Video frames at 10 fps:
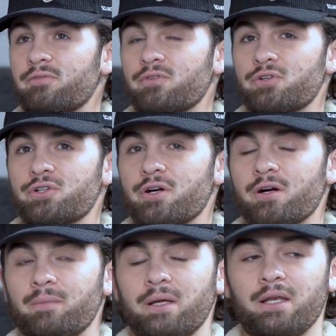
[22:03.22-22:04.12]
for
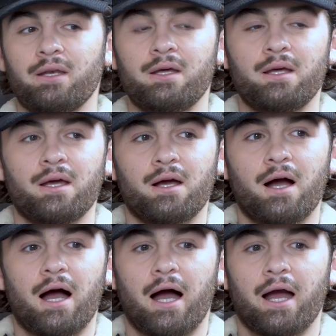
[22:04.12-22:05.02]
sure. I mean,
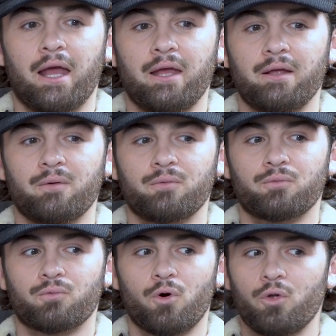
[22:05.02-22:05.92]
I
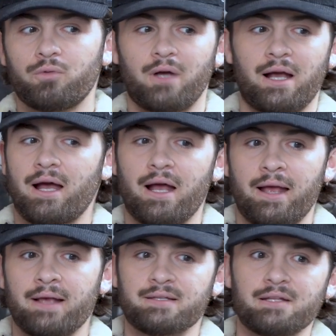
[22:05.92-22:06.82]
rolled
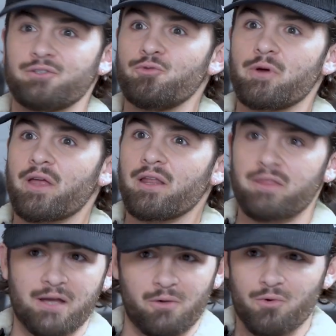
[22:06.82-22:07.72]
as I do with
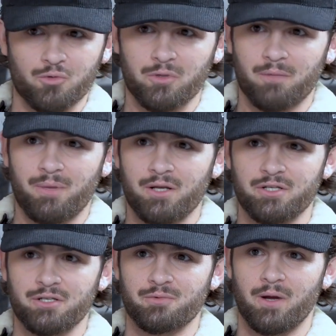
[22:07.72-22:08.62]
anything, I rolled with the
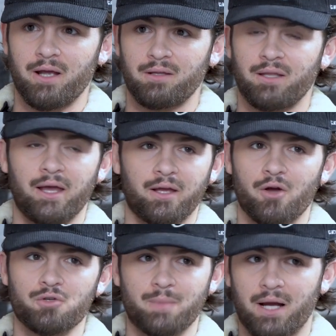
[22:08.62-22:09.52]
punches, right? Like,
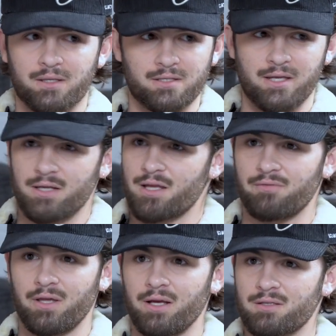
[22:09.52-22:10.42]
goes back to Snakes
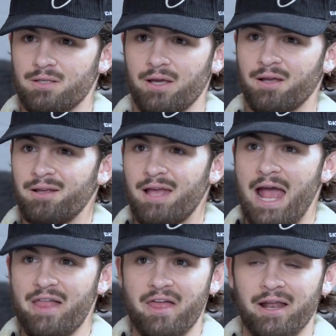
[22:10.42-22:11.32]
Have Legs, like,
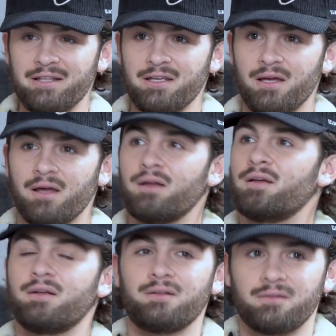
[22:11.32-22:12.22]
had that idea,
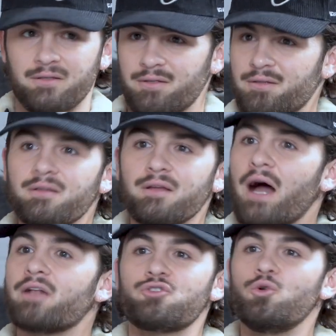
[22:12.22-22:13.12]

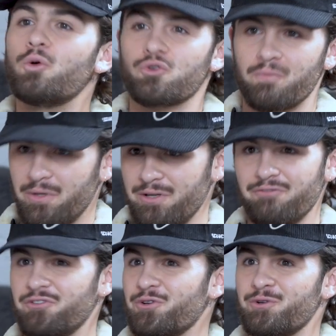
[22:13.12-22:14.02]
got 200
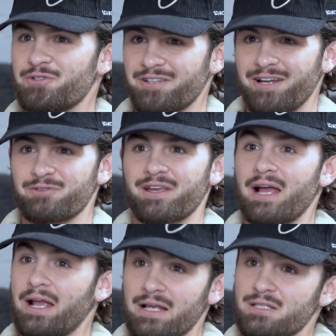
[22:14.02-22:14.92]
million views, and I was like,
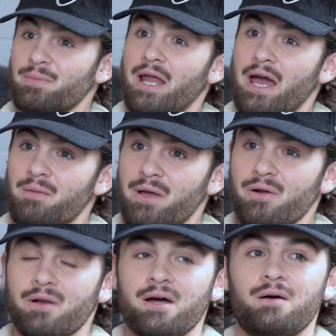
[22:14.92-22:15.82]
"I guess I'm an
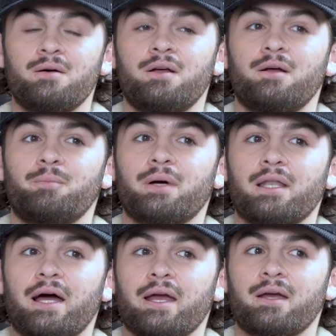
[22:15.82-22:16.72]
animator now." But,
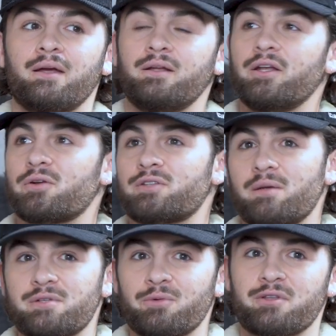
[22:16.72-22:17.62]
like,
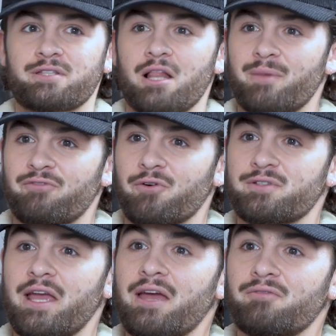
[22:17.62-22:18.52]
same shit with selling my
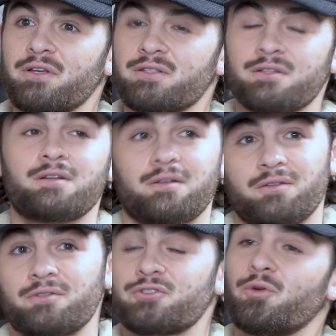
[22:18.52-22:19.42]
first canvas.
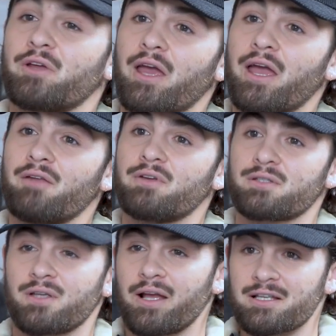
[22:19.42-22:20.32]
Sold a
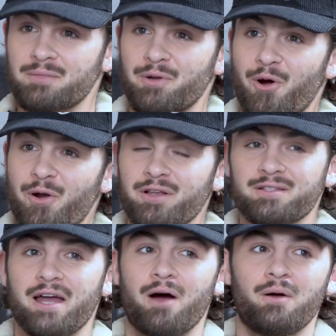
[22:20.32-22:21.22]
canvas, I guess I'm an
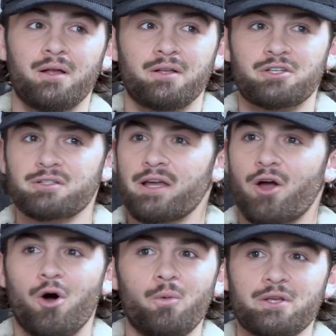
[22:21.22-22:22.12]
artist now. Just, like,
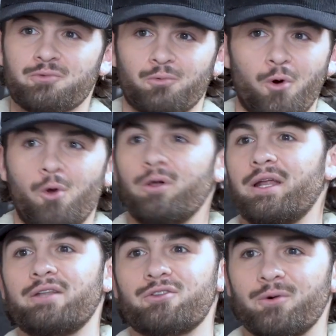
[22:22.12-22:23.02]
always rolling
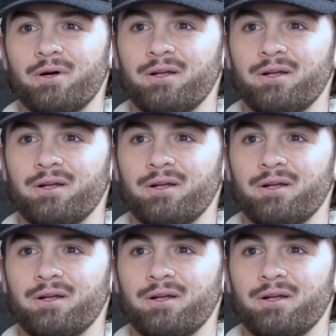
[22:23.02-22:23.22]
into